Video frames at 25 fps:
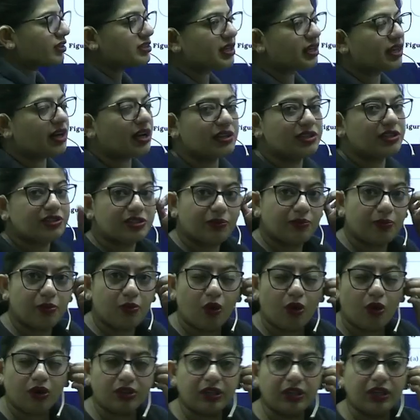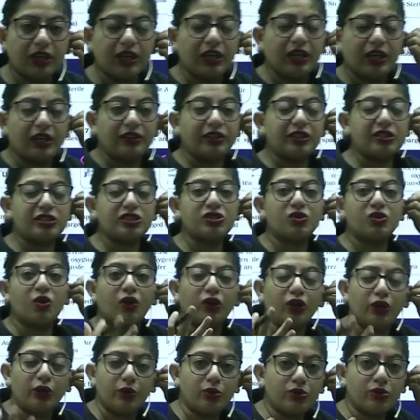culture broth? The
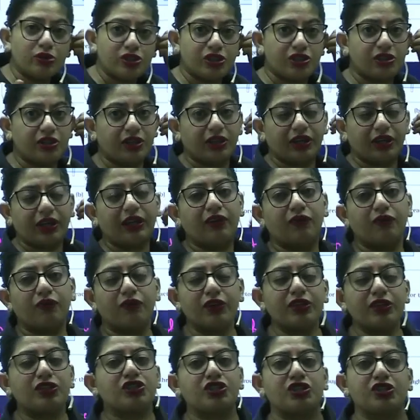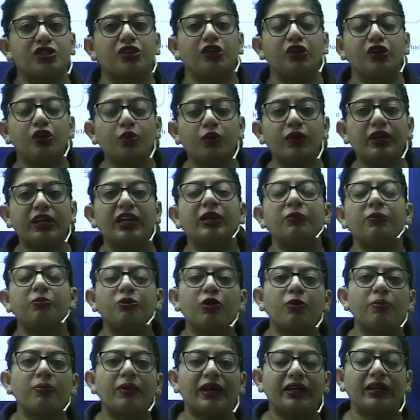solution in which you keep
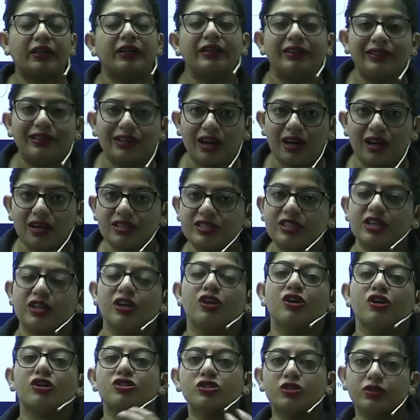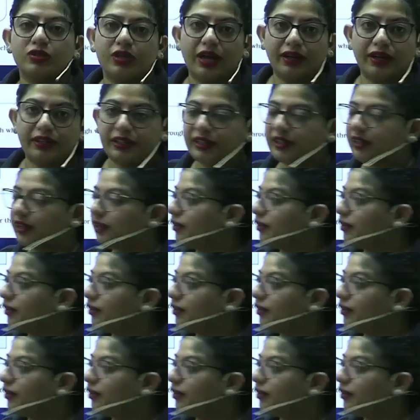your bacteria so that they can